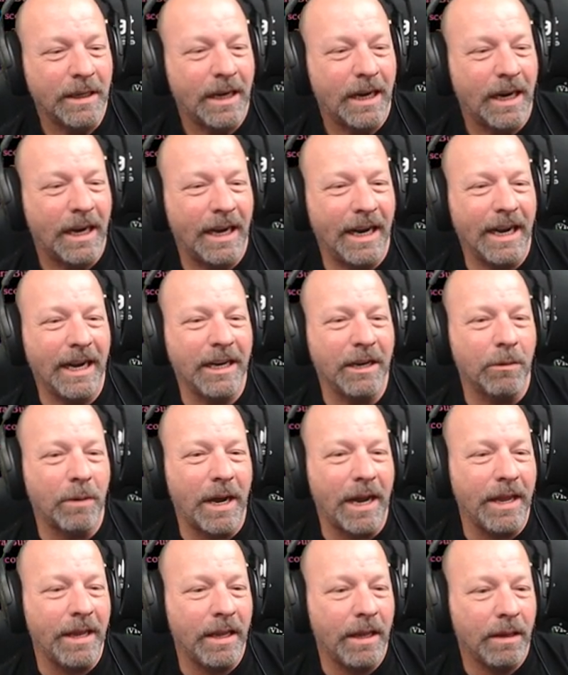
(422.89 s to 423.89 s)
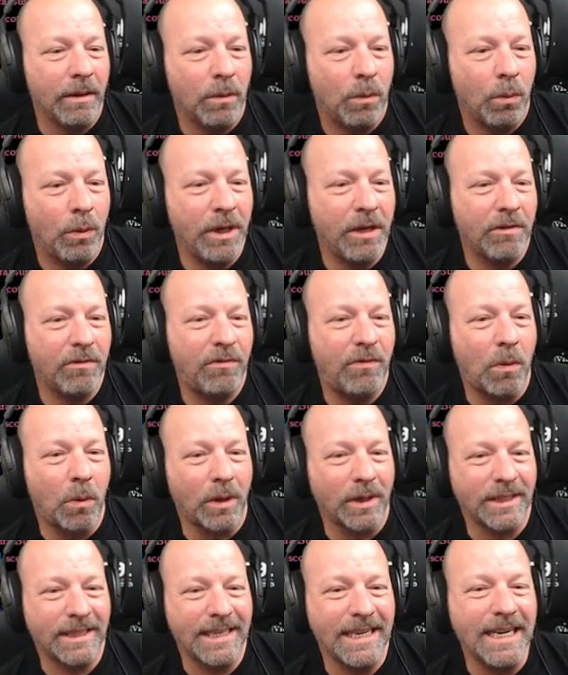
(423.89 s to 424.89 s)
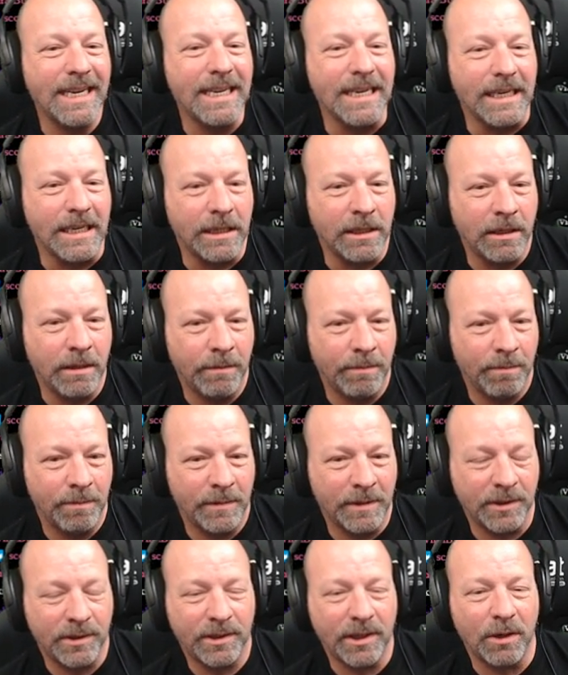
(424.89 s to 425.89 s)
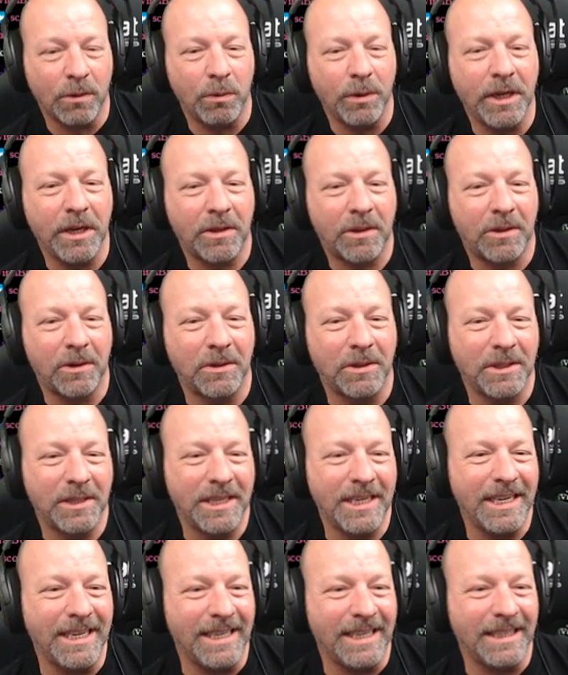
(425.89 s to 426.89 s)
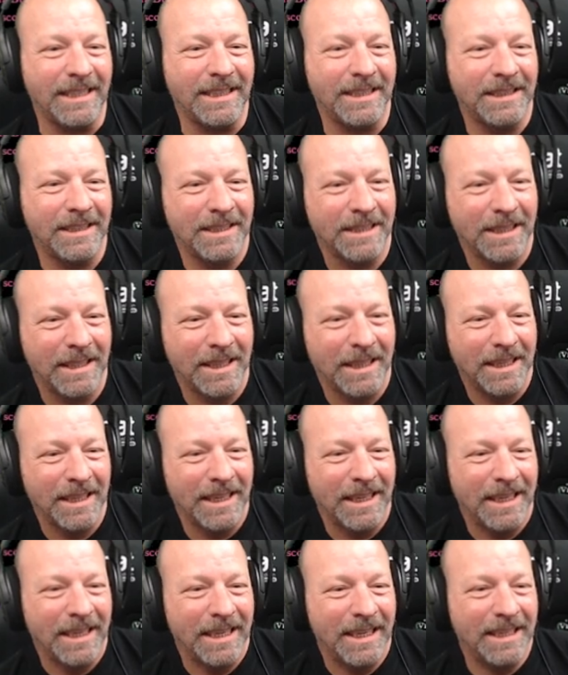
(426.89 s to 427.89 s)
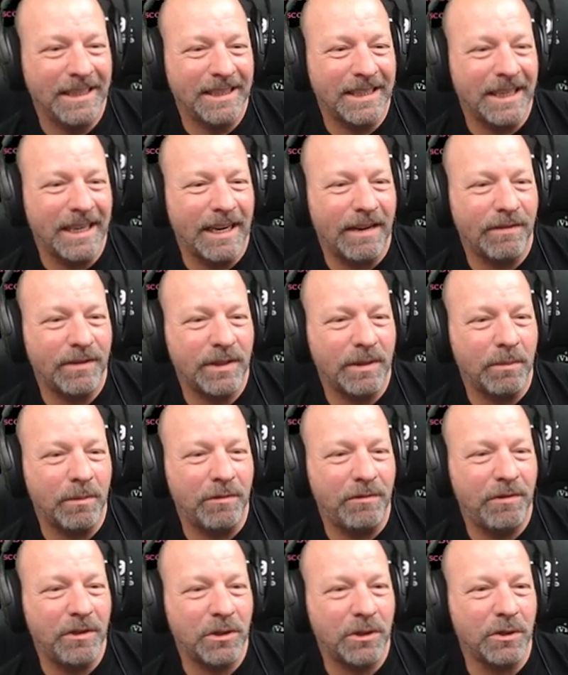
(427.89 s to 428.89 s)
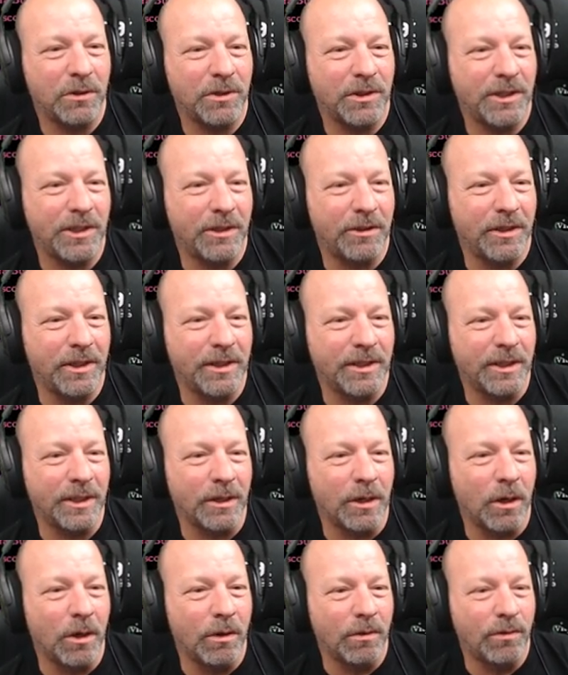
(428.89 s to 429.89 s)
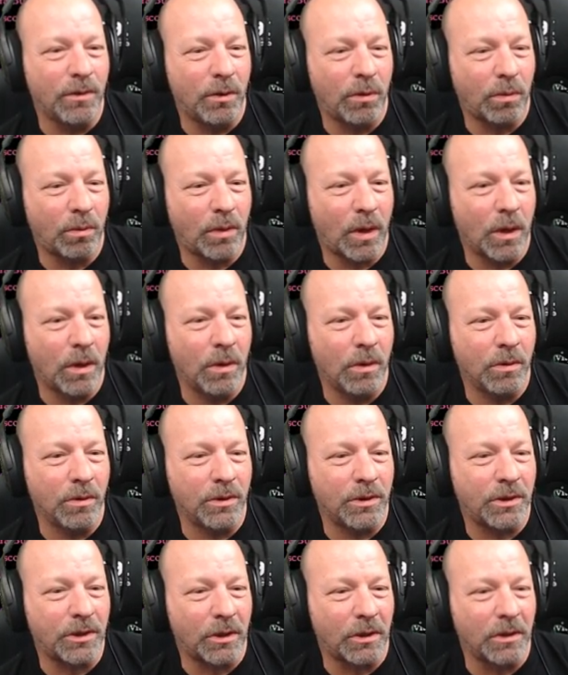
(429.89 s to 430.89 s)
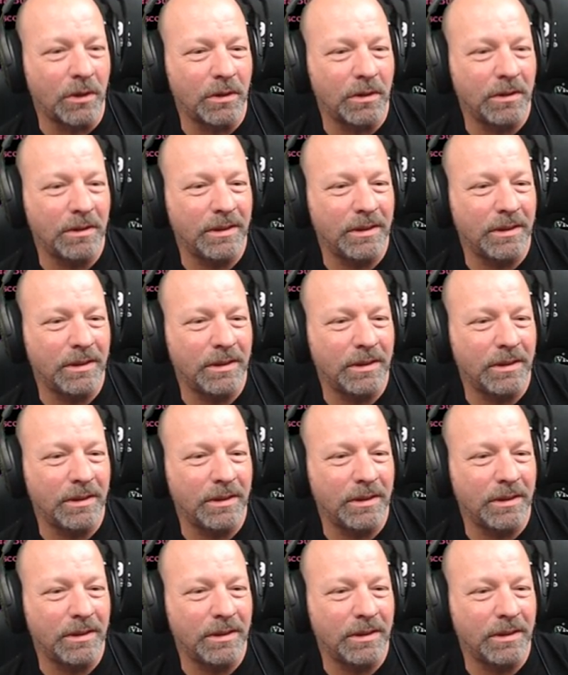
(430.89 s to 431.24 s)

Uh, anyway, week 14 instead of week 13 is going to have some official series in oval road dirt.